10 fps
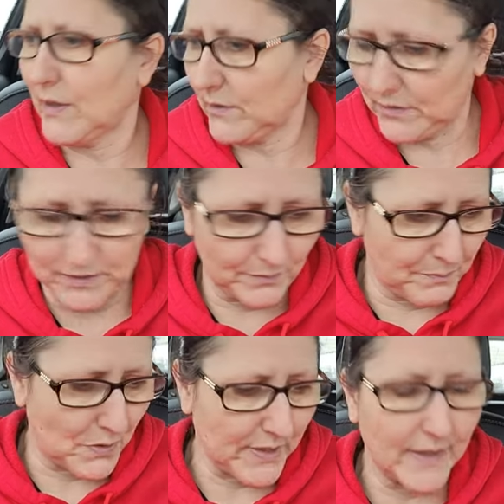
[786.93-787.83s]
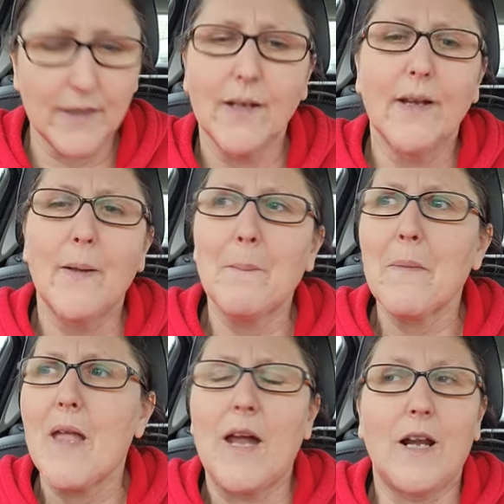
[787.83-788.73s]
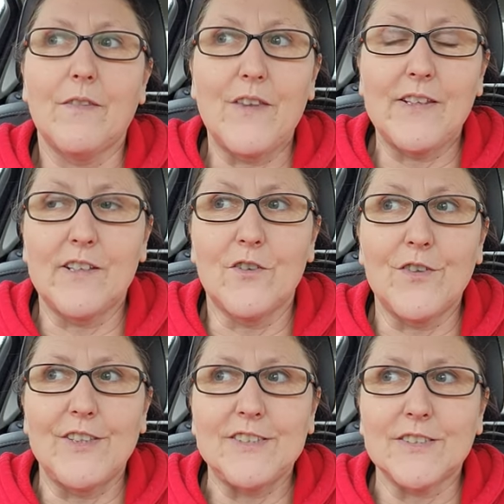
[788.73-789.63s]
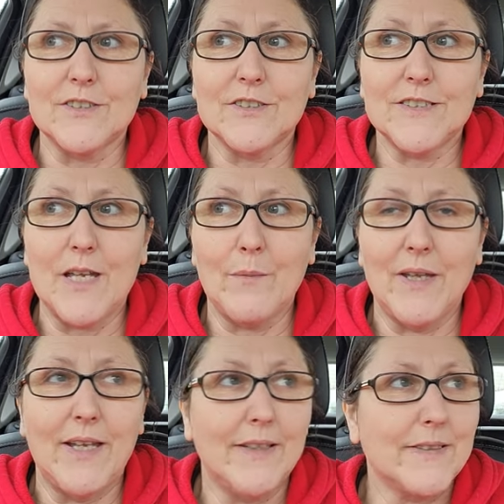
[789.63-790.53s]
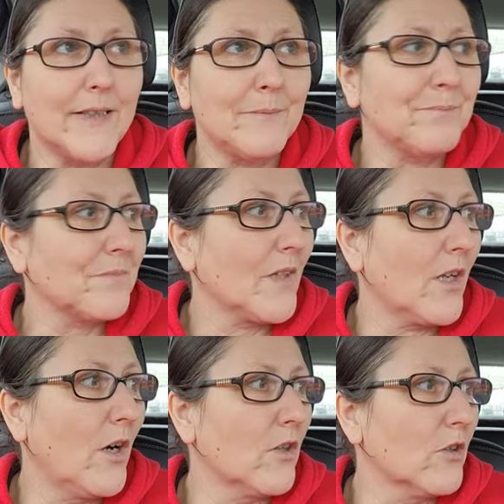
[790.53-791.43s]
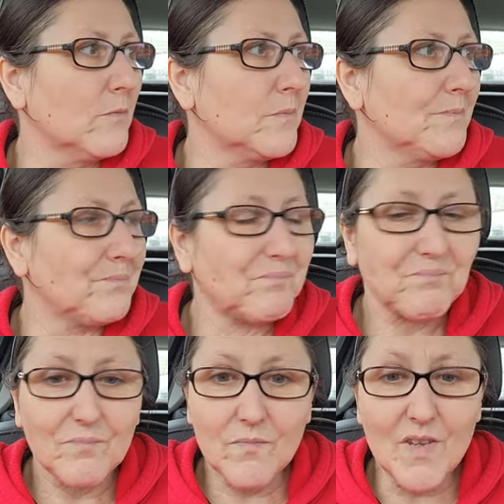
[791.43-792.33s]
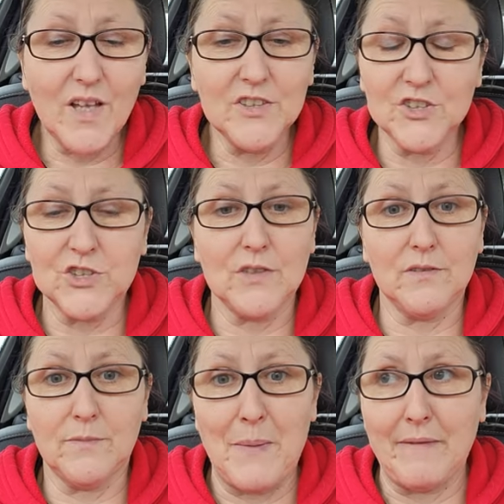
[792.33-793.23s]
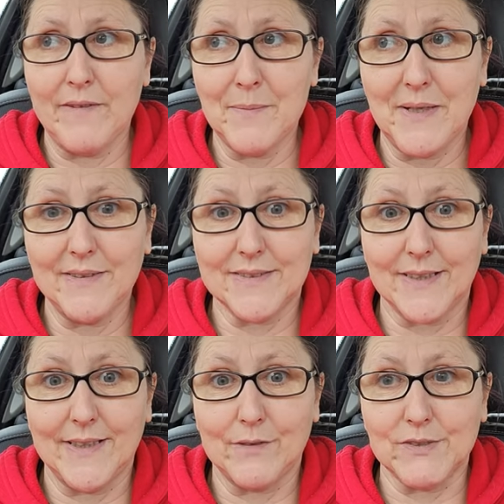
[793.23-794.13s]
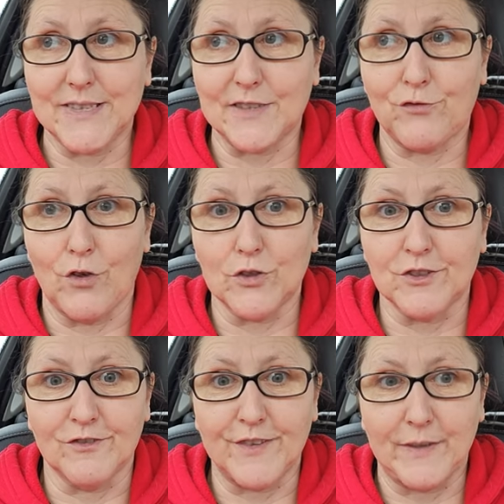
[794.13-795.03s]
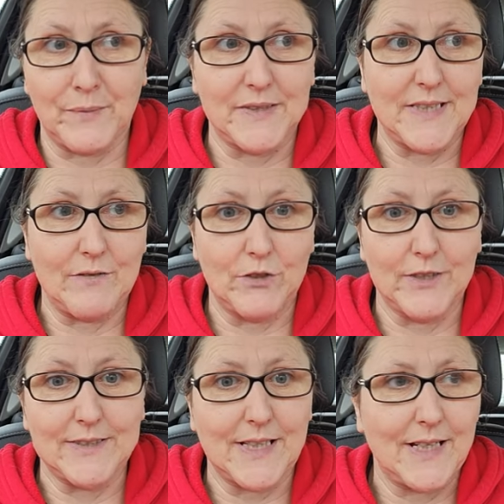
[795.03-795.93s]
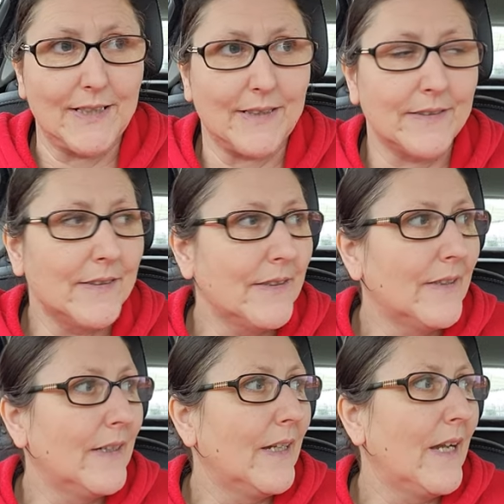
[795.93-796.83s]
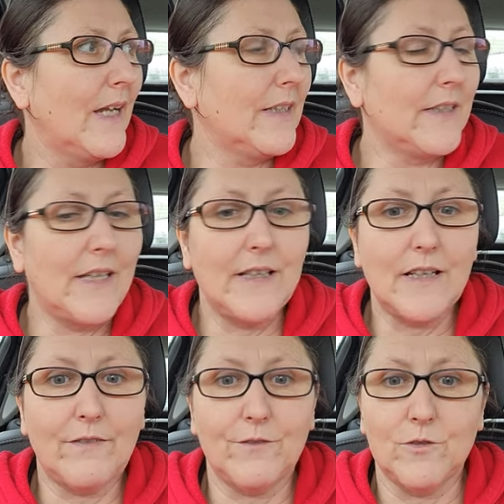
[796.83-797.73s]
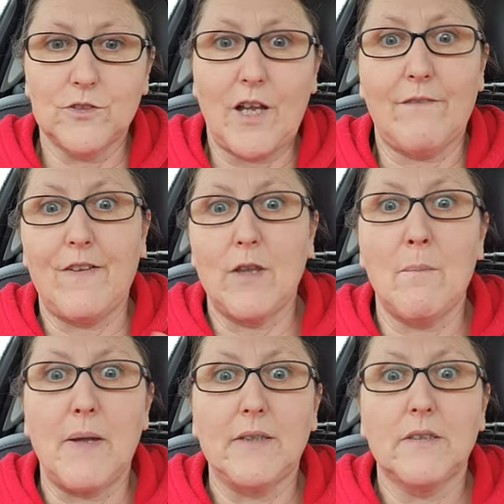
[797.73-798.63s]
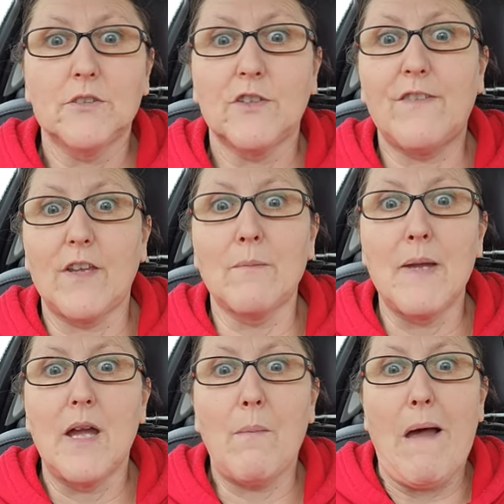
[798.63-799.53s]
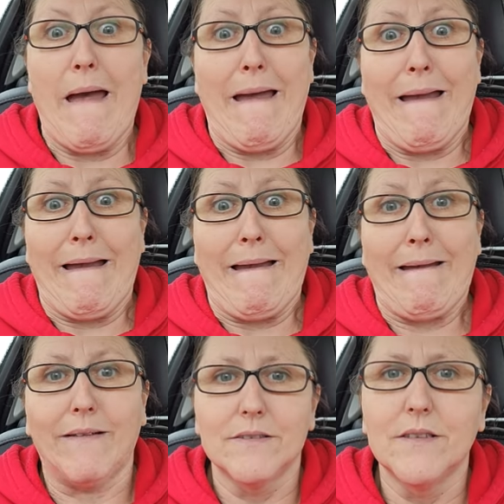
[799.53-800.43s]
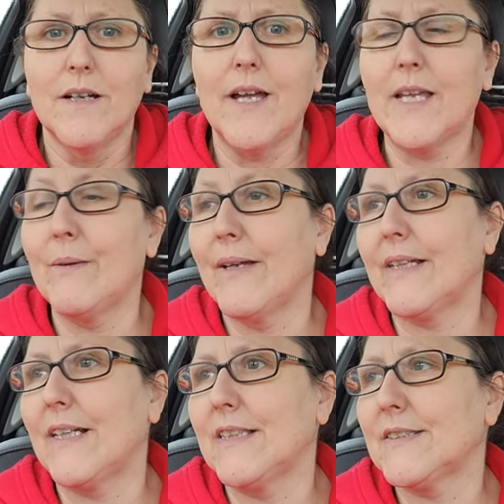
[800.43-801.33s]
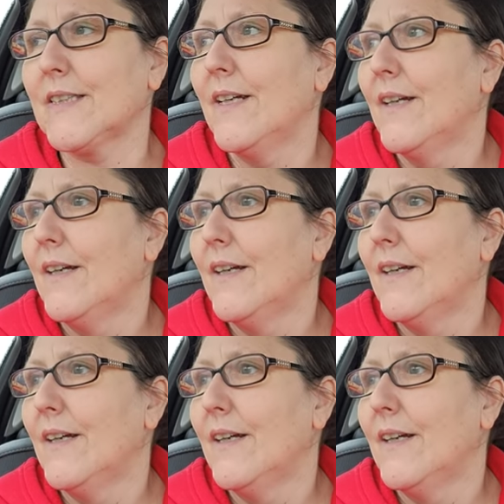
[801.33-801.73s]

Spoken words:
do I have a bucket? And then another instance, same lady, got her up, and she, bearing in mind this lady was 6 foot or something, because I was only tiny. And then I fell on bed. She fell on me. I'm like, ah! Anyway, guys,